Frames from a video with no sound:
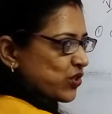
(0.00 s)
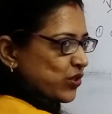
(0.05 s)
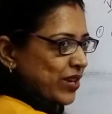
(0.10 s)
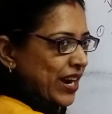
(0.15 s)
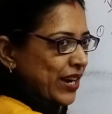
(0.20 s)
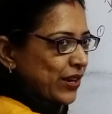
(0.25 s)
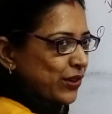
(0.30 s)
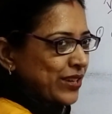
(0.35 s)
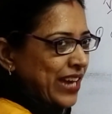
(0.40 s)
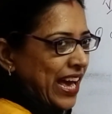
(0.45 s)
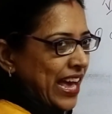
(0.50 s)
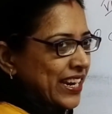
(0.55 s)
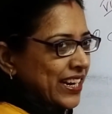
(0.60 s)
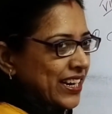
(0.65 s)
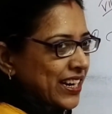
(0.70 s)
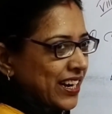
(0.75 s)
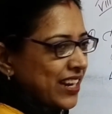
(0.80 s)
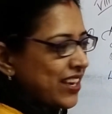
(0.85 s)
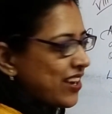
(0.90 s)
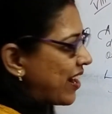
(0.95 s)
should I do
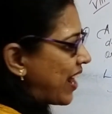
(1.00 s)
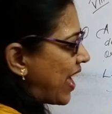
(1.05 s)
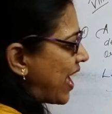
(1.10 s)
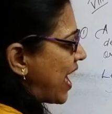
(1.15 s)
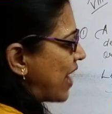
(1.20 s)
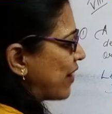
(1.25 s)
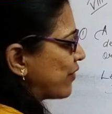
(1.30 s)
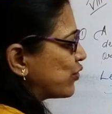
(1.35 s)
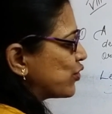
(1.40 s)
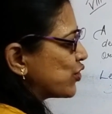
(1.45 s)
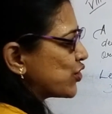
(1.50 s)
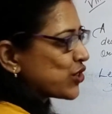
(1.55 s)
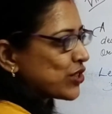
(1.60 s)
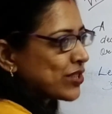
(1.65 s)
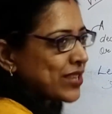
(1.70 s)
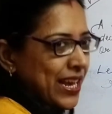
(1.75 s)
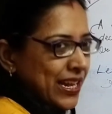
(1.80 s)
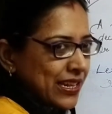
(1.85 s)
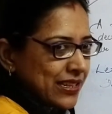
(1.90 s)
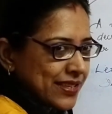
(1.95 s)
directly or I have to
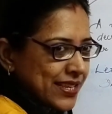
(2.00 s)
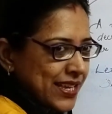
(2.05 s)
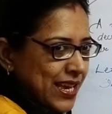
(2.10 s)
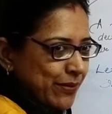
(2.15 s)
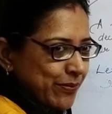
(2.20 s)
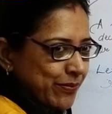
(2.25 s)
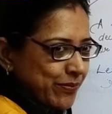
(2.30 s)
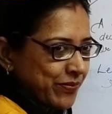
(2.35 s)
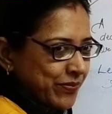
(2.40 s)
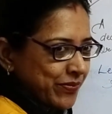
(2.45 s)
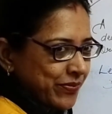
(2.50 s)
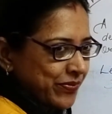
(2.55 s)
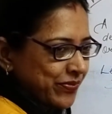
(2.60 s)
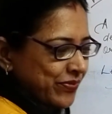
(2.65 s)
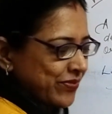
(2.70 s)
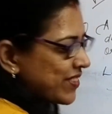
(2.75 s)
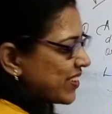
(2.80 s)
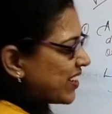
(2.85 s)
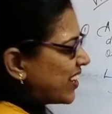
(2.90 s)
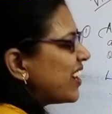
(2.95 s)
show the LCM?
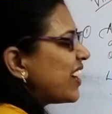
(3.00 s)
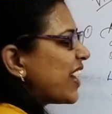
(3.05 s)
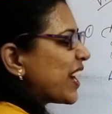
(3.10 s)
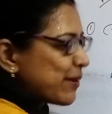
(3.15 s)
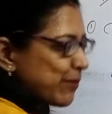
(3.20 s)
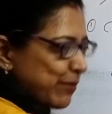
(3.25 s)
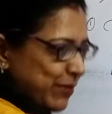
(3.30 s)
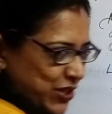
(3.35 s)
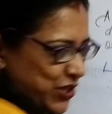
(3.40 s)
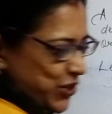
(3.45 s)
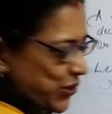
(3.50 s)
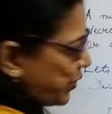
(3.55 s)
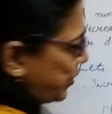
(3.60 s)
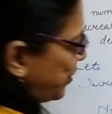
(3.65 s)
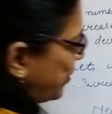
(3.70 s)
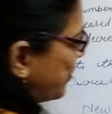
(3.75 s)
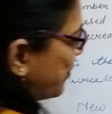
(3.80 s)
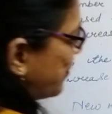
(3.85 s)
Let me show.